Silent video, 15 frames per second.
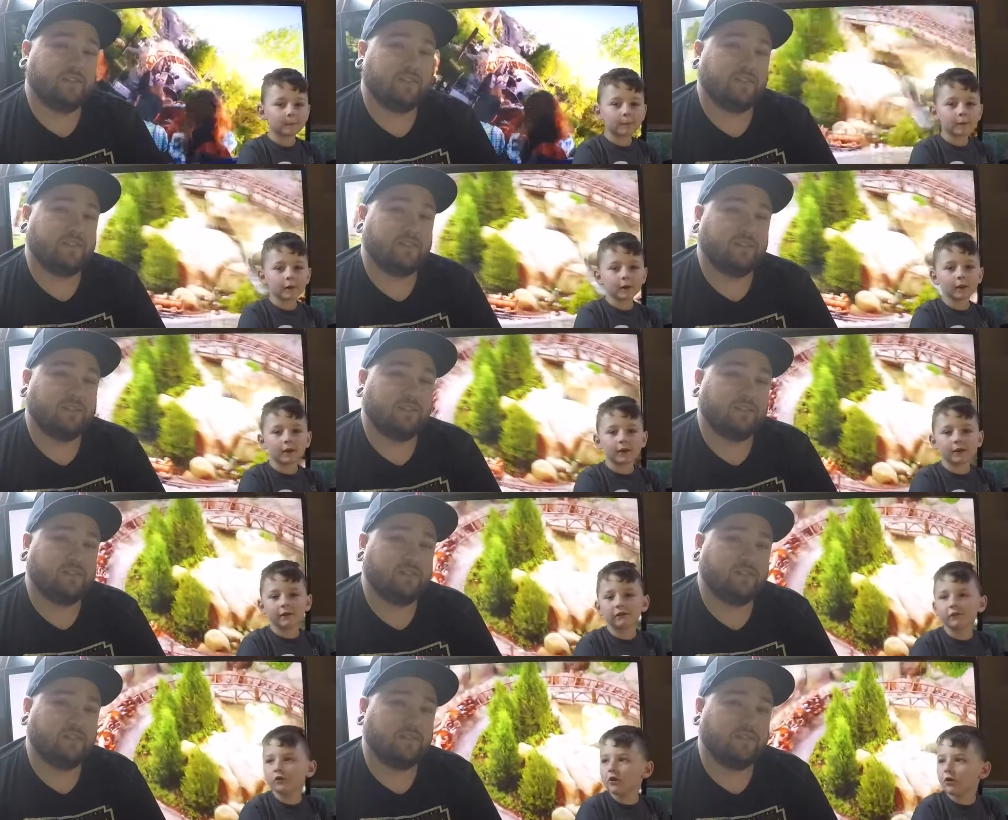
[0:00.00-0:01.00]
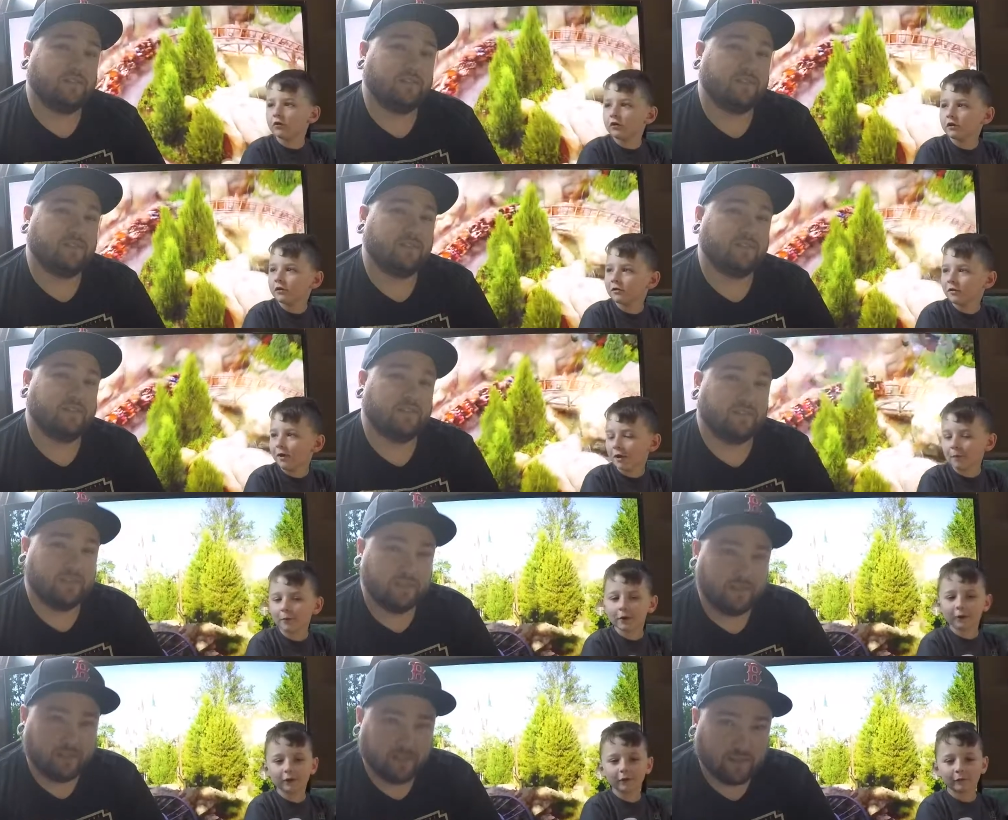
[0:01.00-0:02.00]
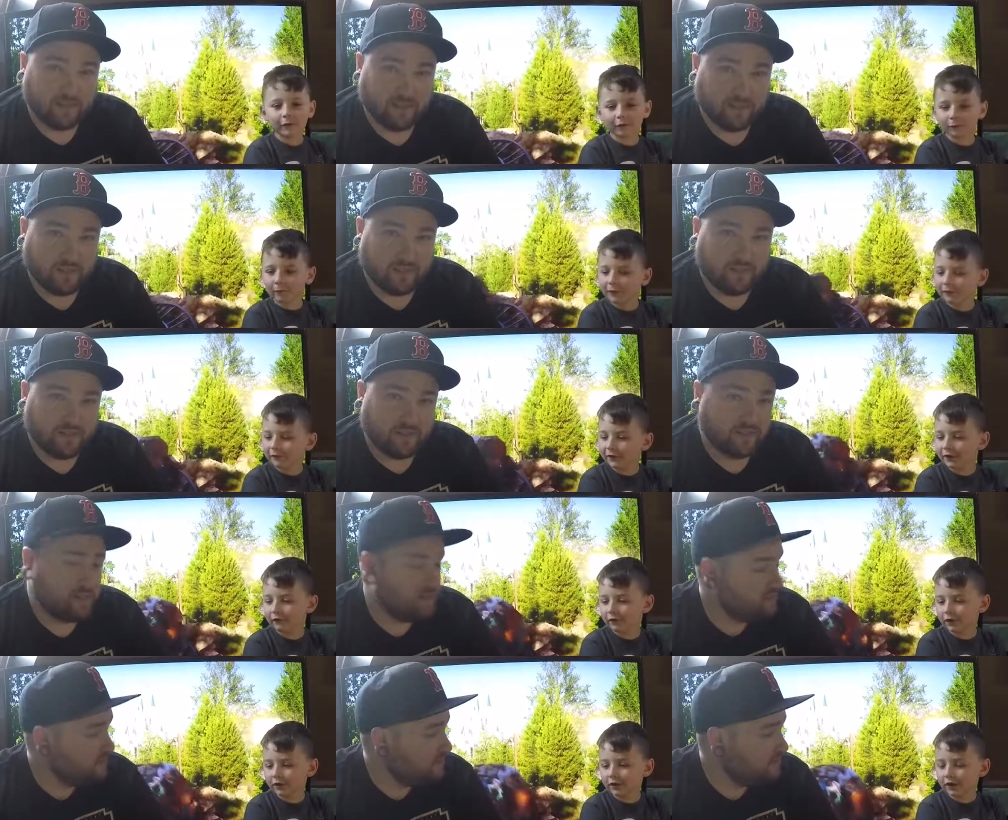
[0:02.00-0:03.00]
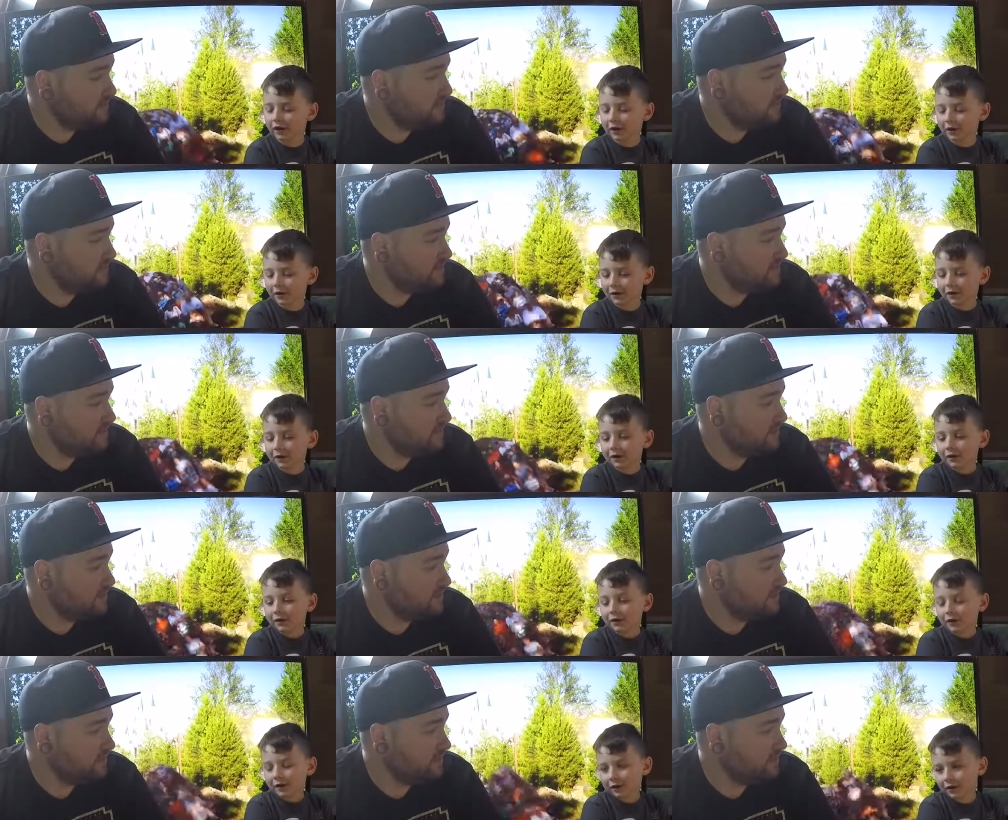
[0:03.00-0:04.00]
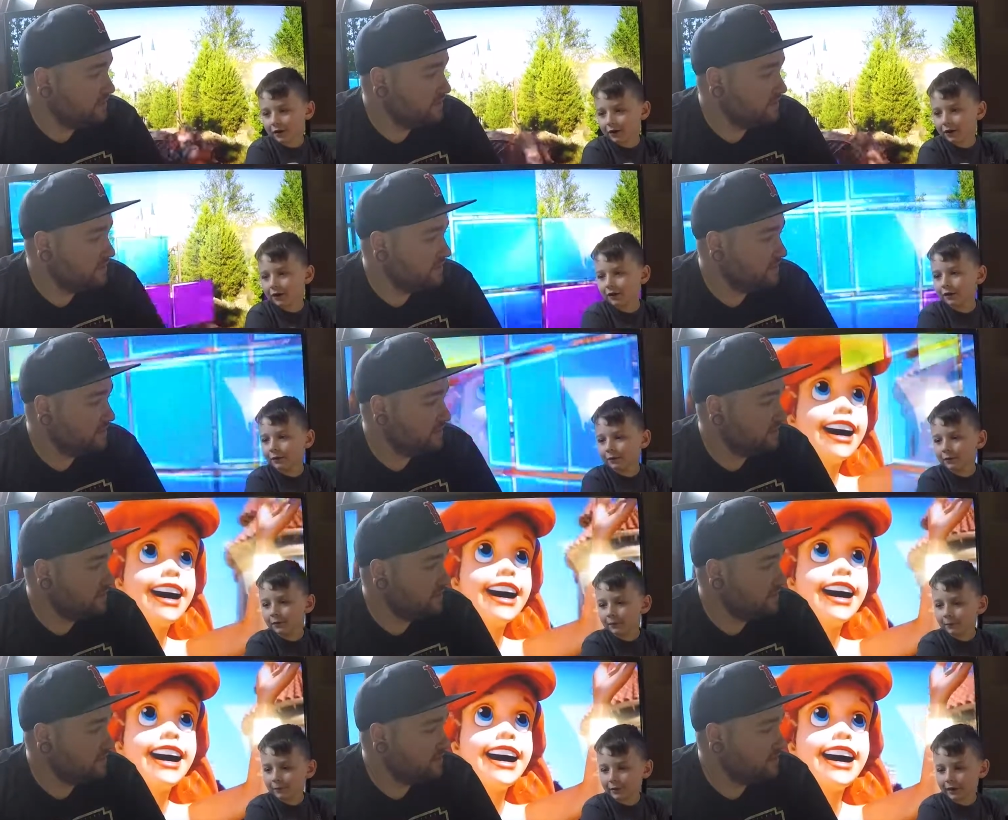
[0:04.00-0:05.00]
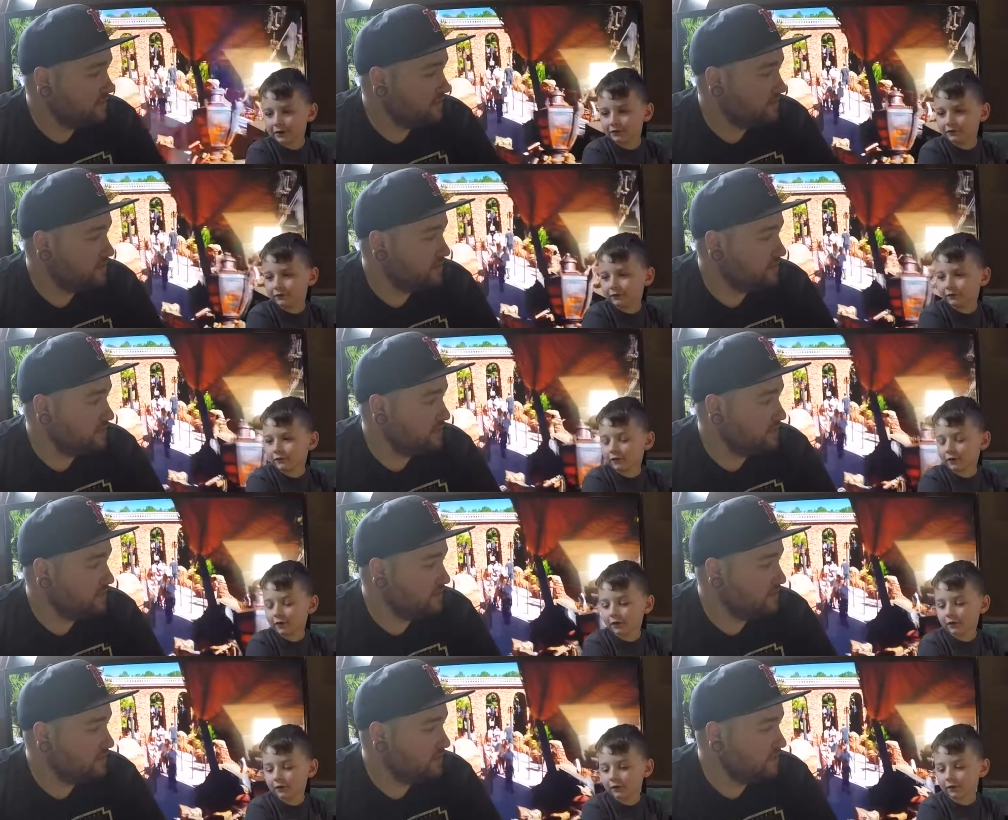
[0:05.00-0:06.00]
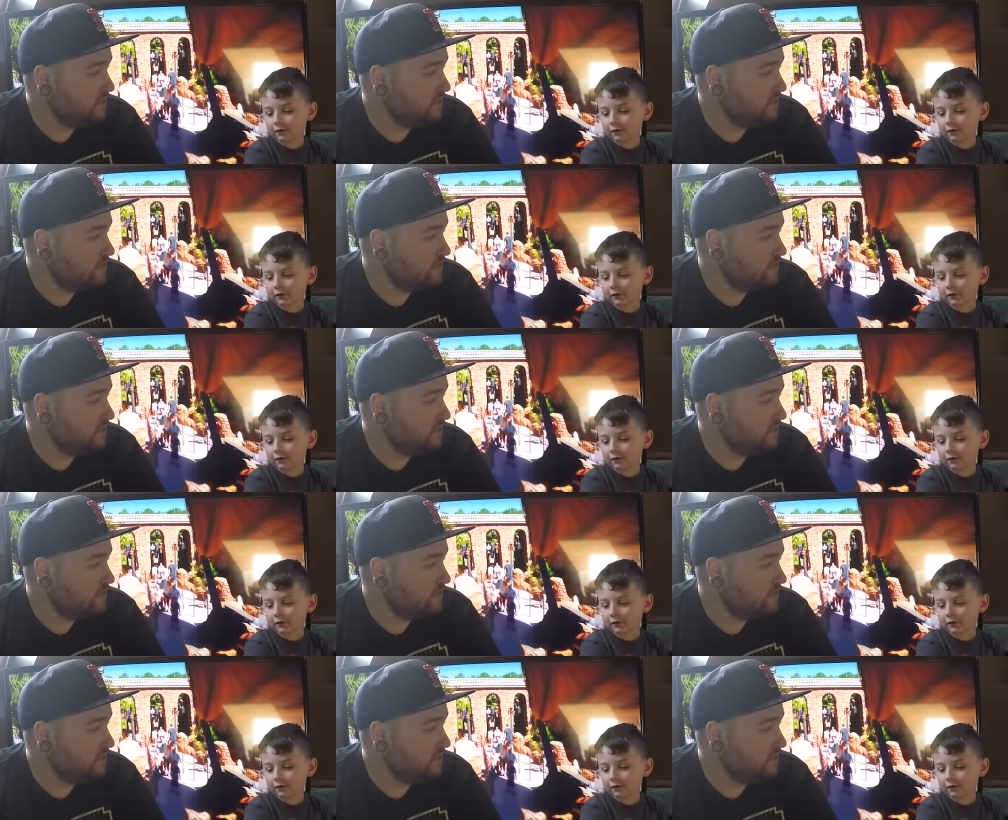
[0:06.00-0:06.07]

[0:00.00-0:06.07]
Speaker 1: Blackbird, even though this is not my one of my favorites, I, I got a uh, page to